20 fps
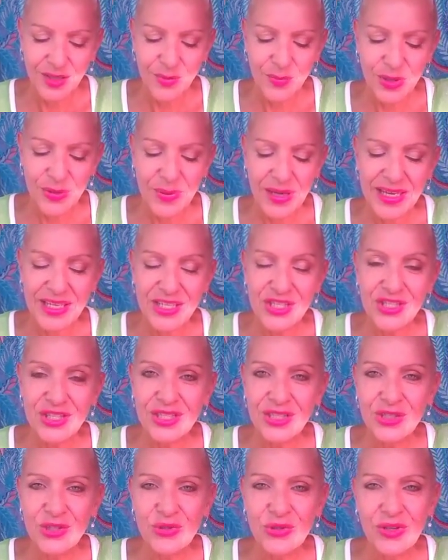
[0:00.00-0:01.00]
Be
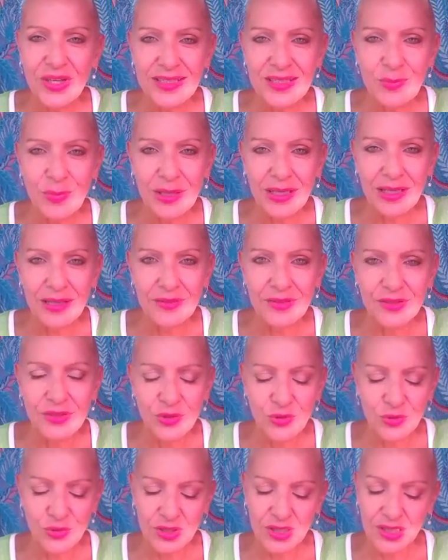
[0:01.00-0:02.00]
patient and trust, beloved.
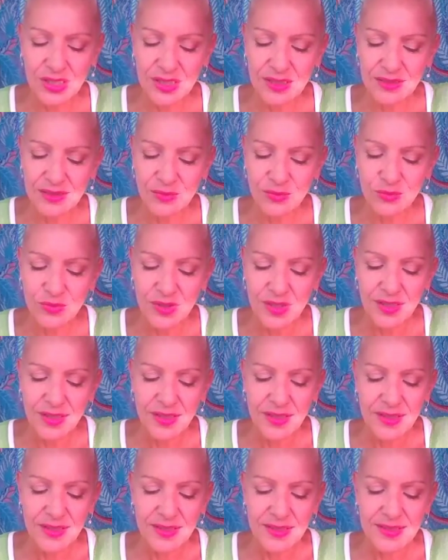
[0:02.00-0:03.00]
Kun Yin's
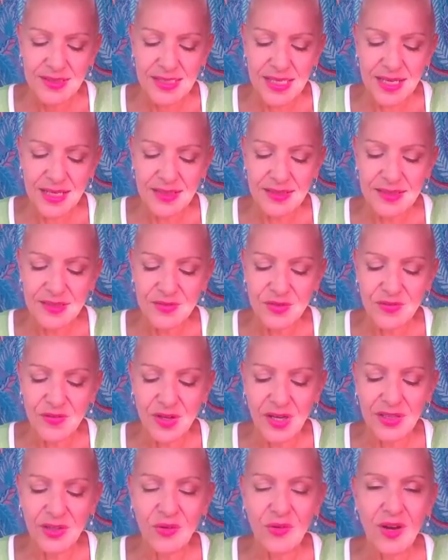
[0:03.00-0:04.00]
dance of
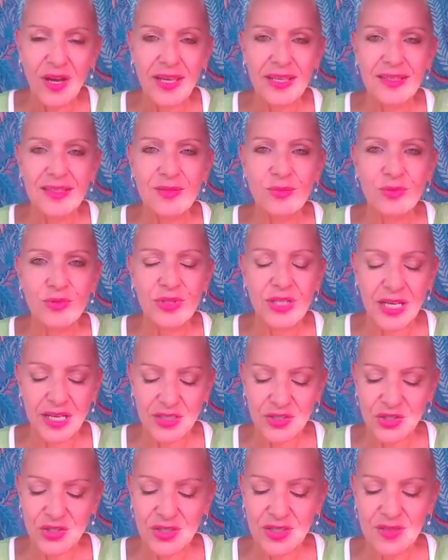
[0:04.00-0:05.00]
divine grace will
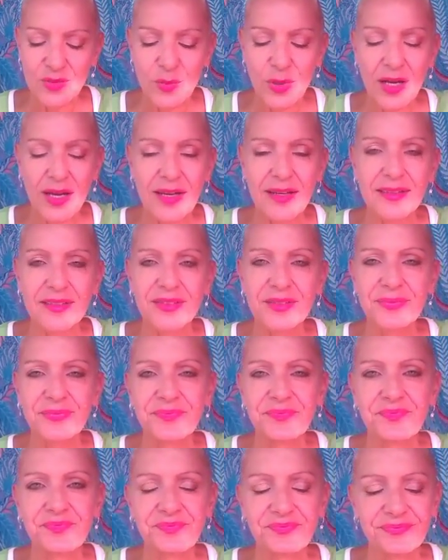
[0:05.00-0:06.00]
touch this part
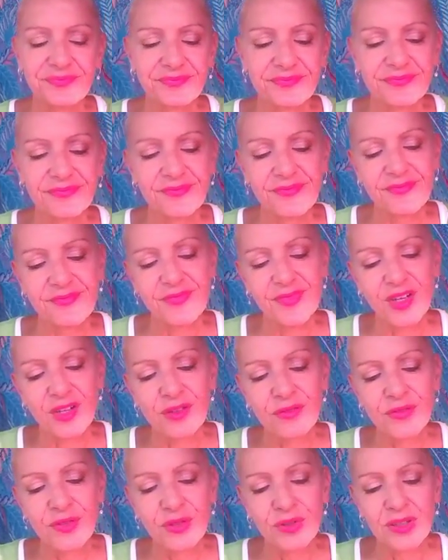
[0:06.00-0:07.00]

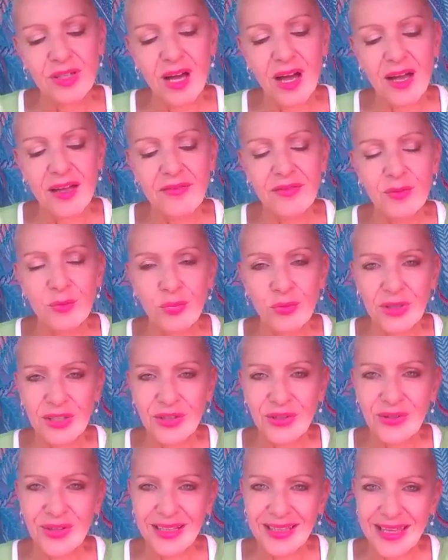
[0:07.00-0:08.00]
of your life and bring
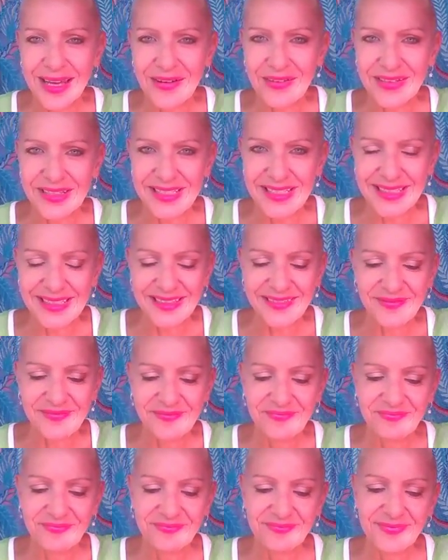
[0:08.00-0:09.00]
you clarity.
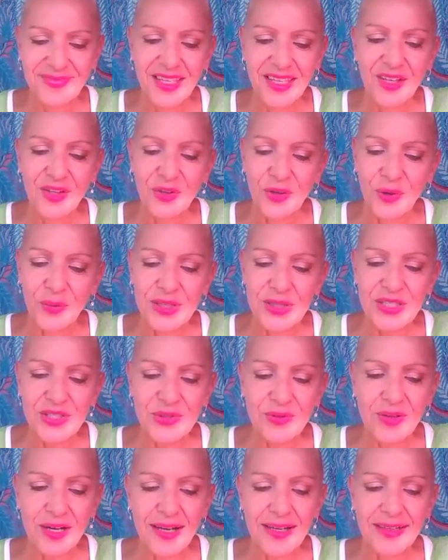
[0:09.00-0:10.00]
Go into
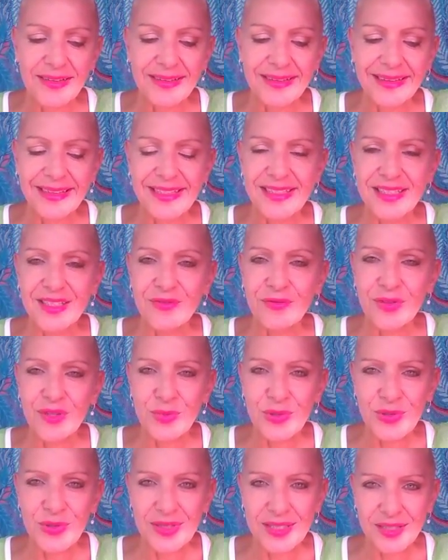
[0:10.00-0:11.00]
your heart and listen to the
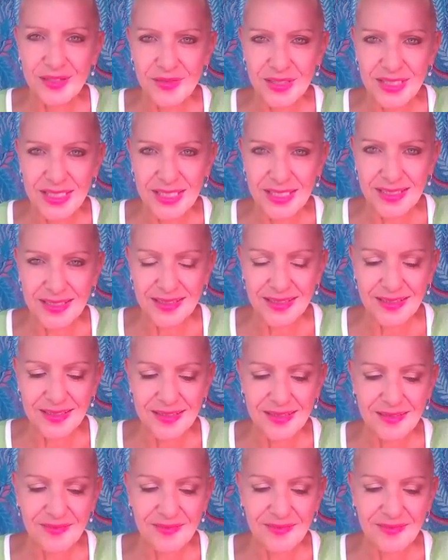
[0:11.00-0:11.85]
music of the dance.